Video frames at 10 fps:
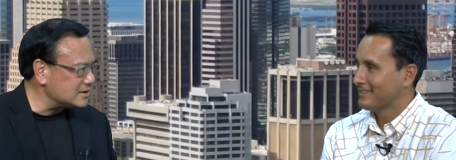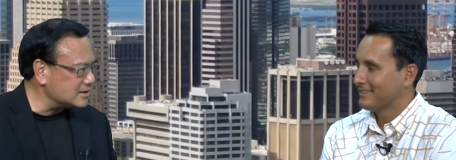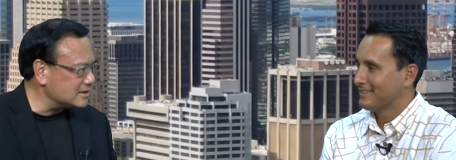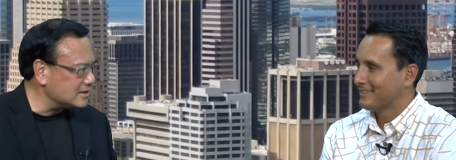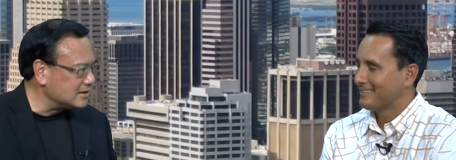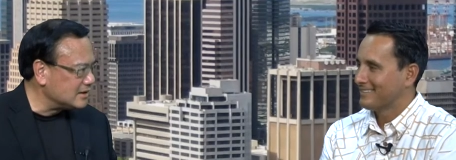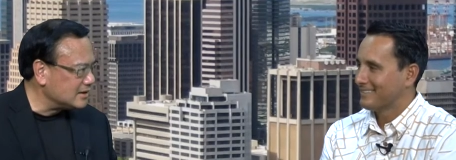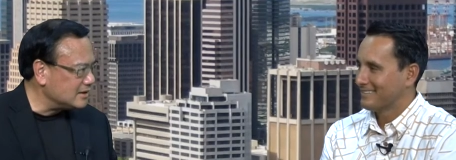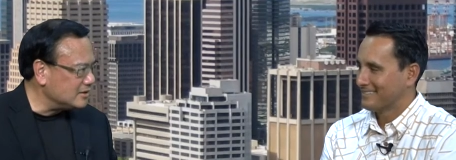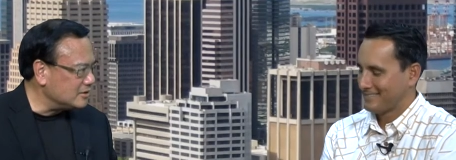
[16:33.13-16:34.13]
Speaker 1: and
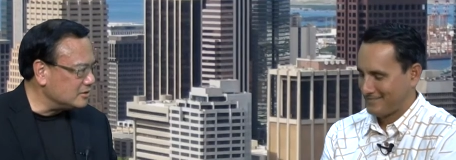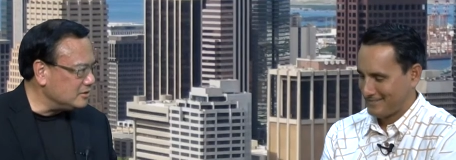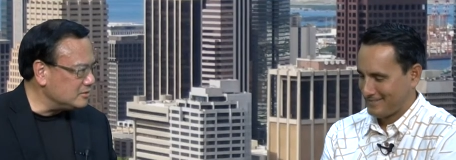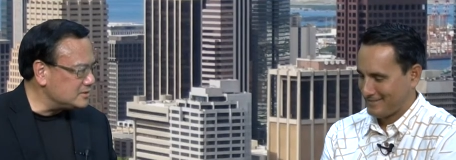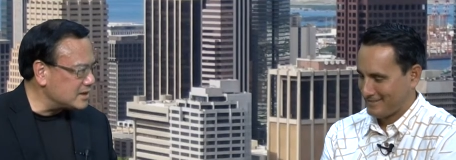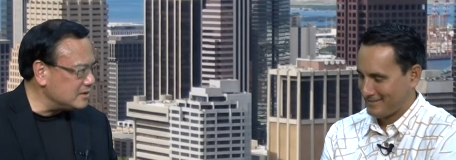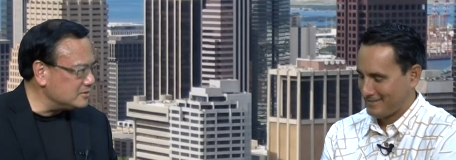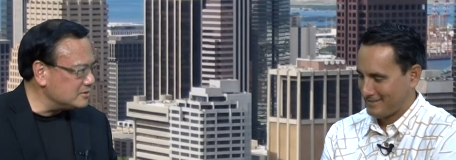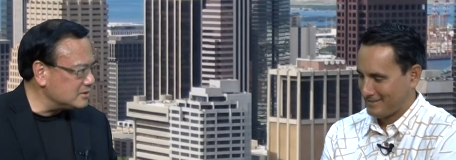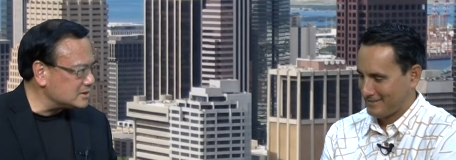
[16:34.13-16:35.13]
you say you
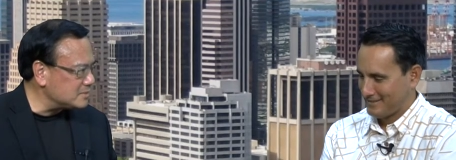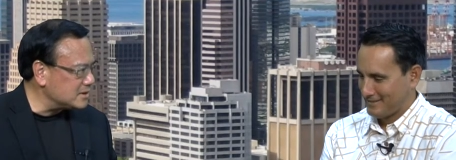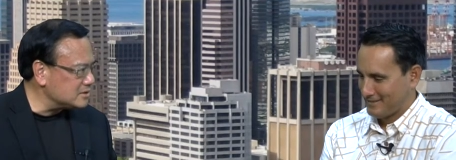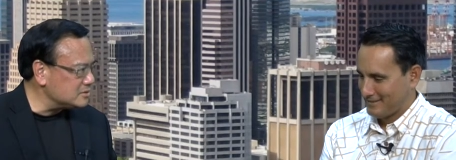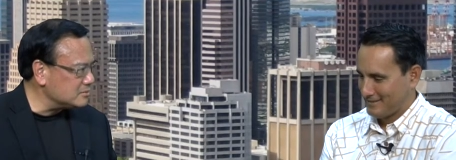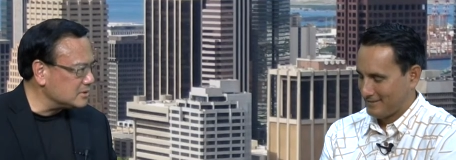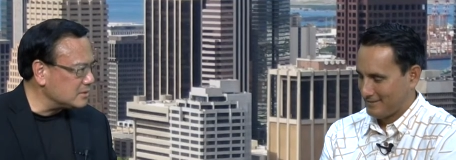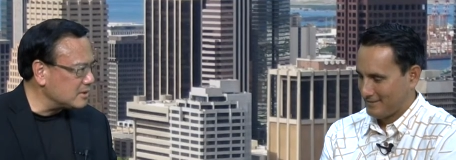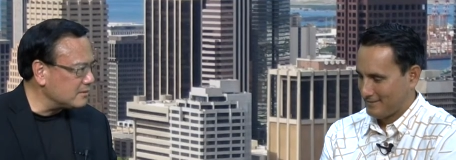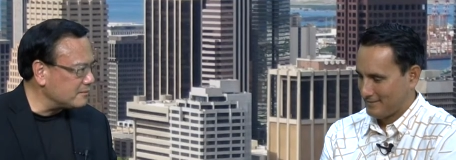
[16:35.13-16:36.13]
do this because you really
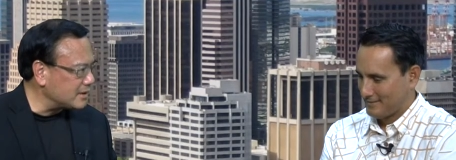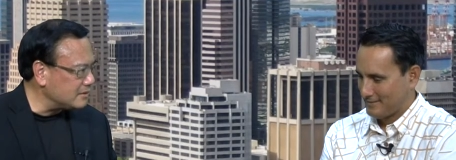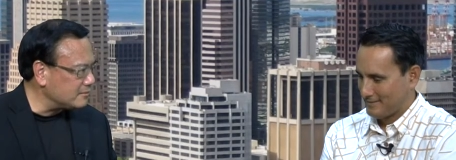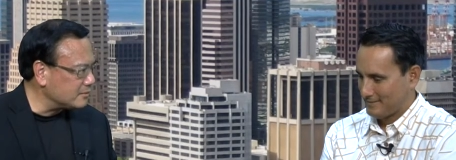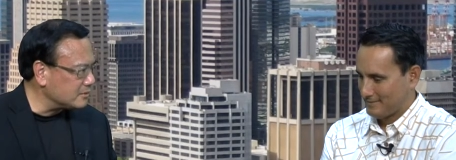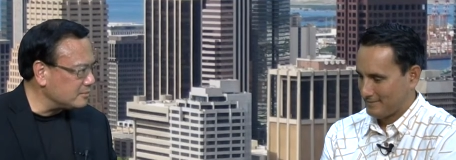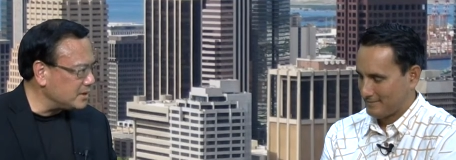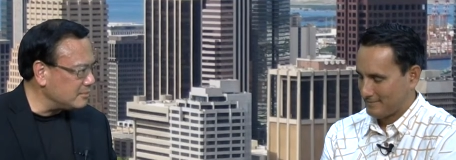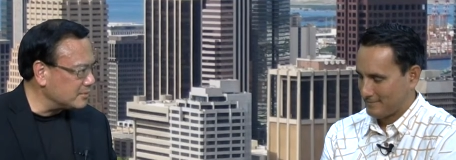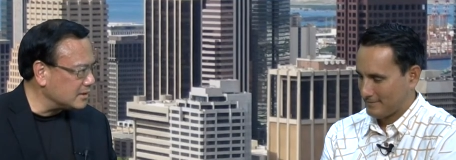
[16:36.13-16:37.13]
want to fight for the
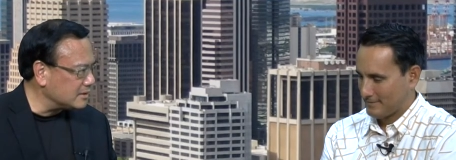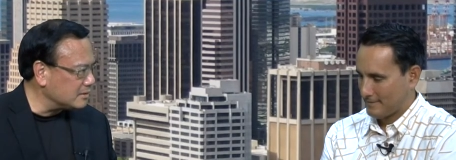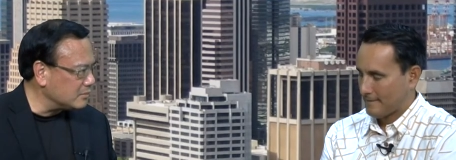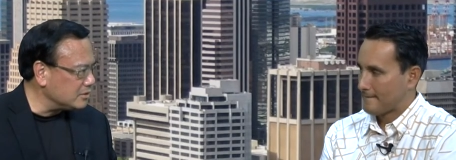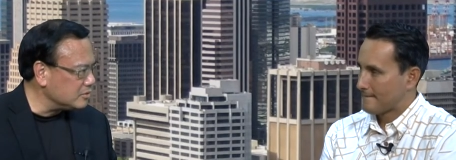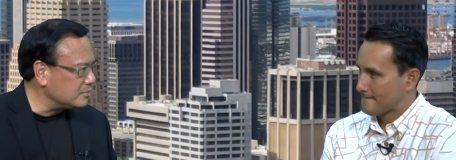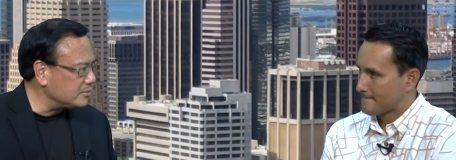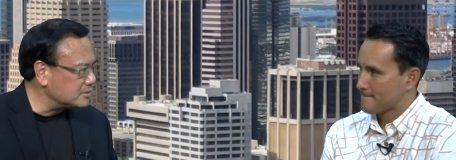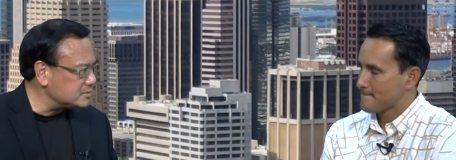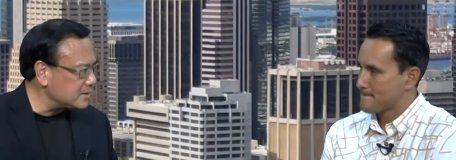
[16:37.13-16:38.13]
people, and one group of
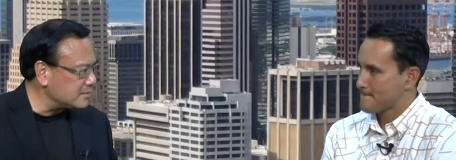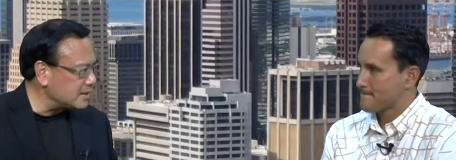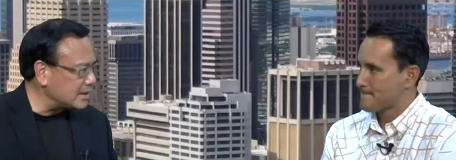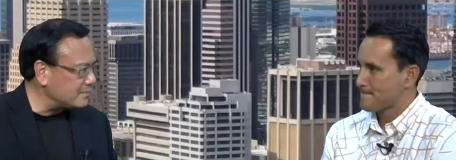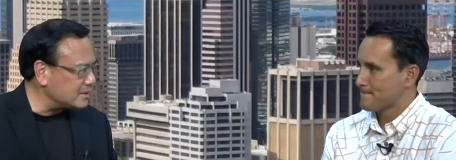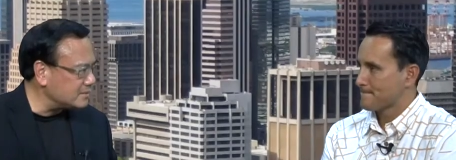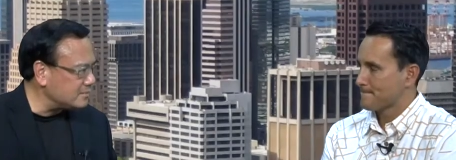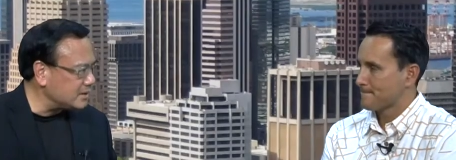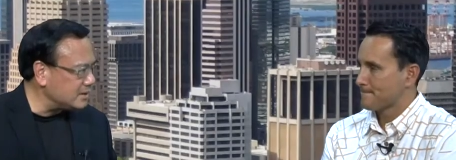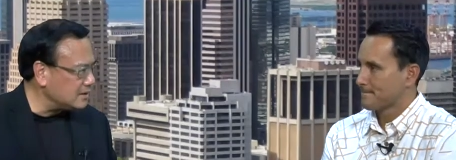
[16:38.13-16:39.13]
those people happen to
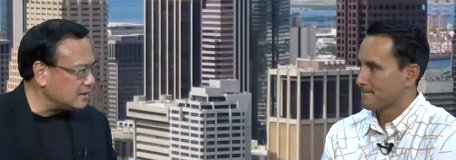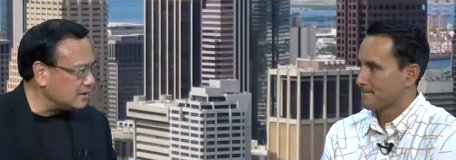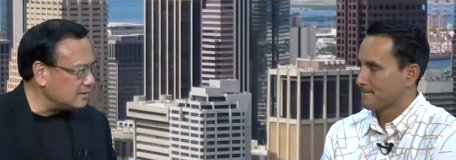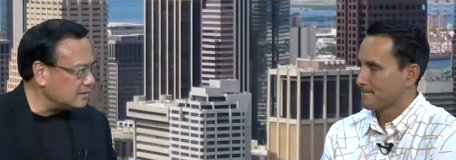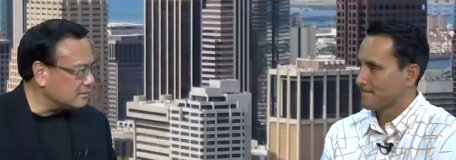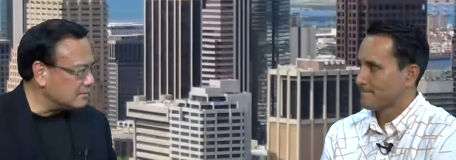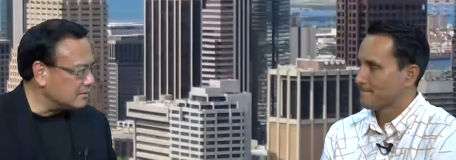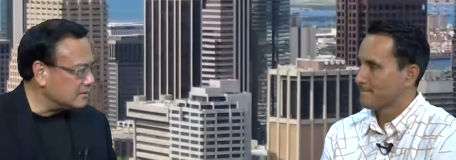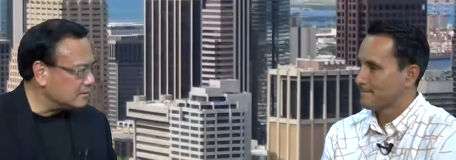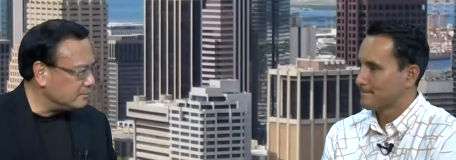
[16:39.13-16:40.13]
be the
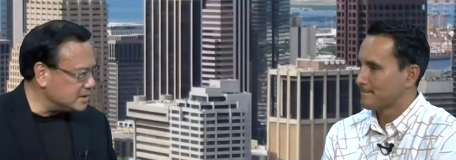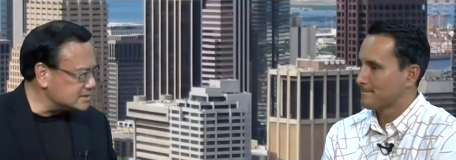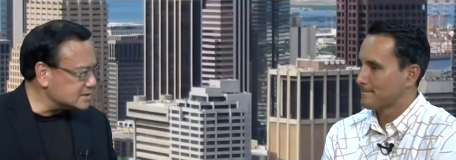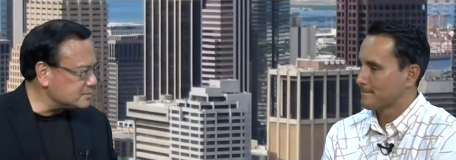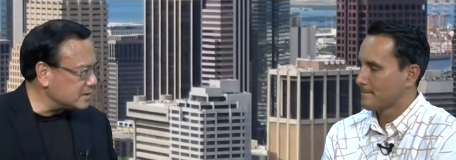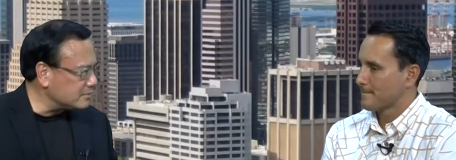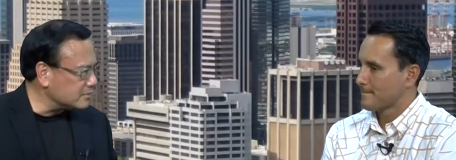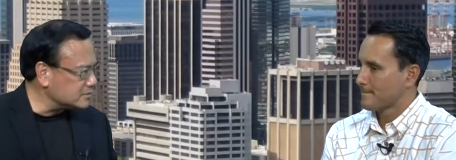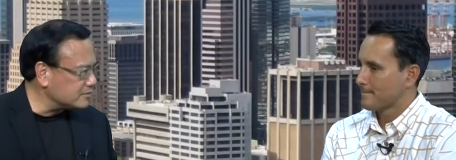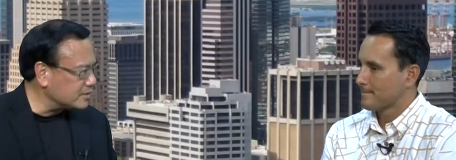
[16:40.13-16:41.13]
business people
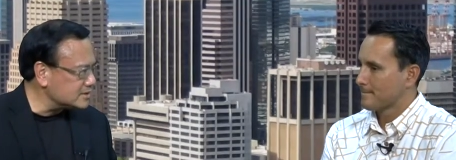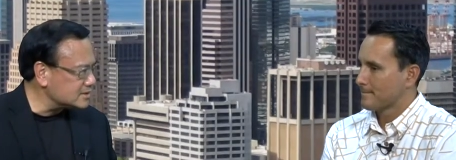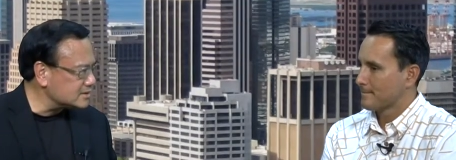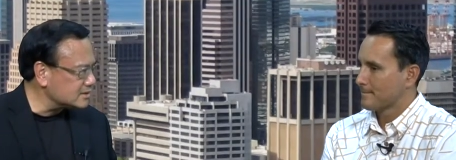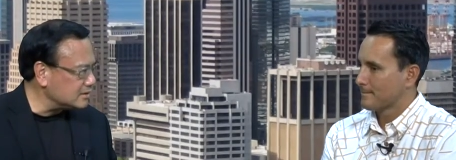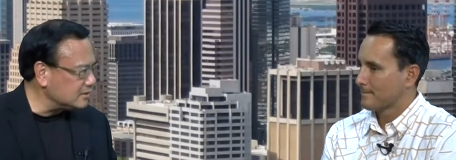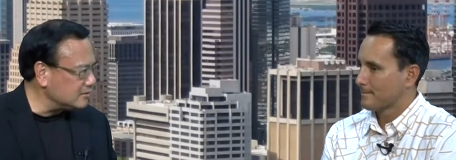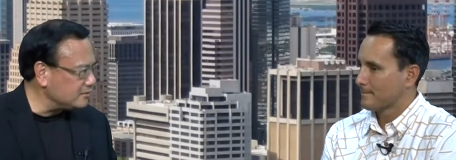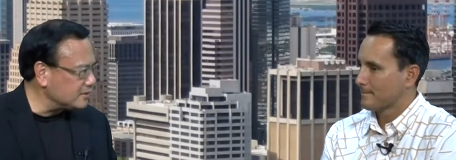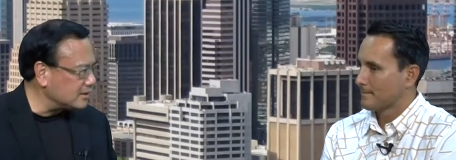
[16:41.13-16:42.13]
whose voices you
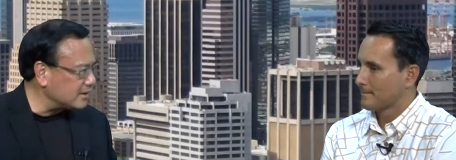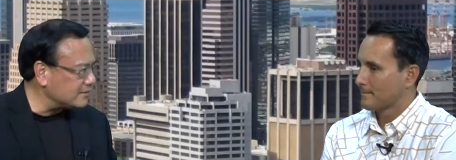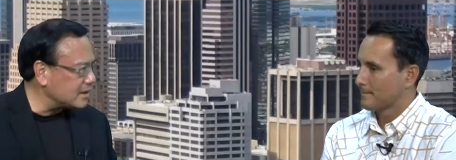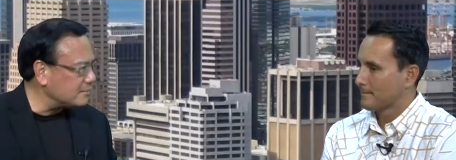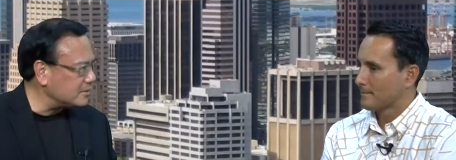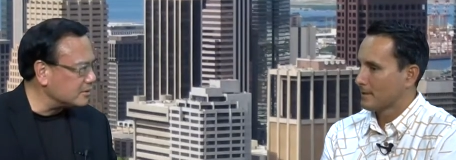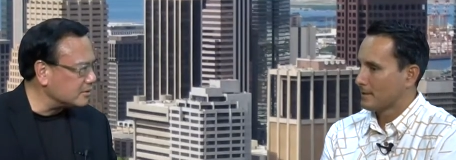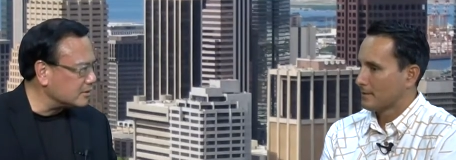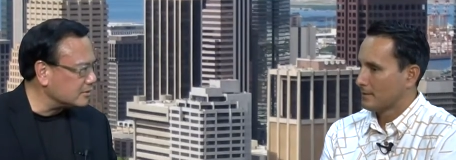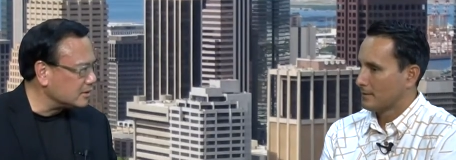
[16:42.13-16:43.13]
feel have not been
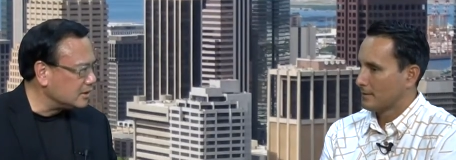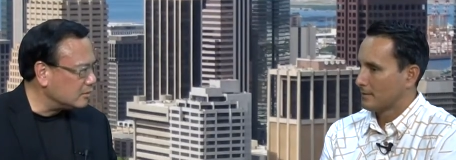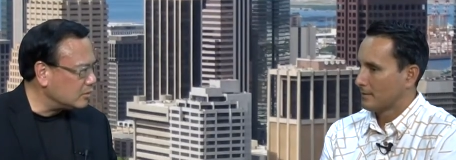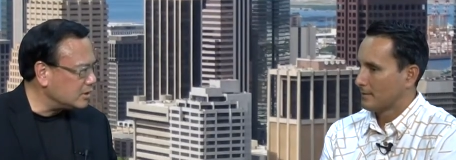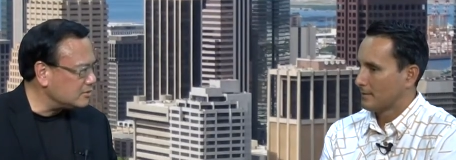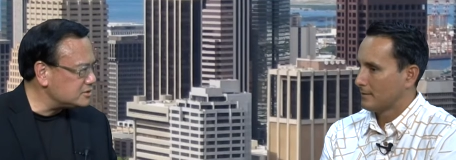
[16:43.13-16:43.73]
heard. What are the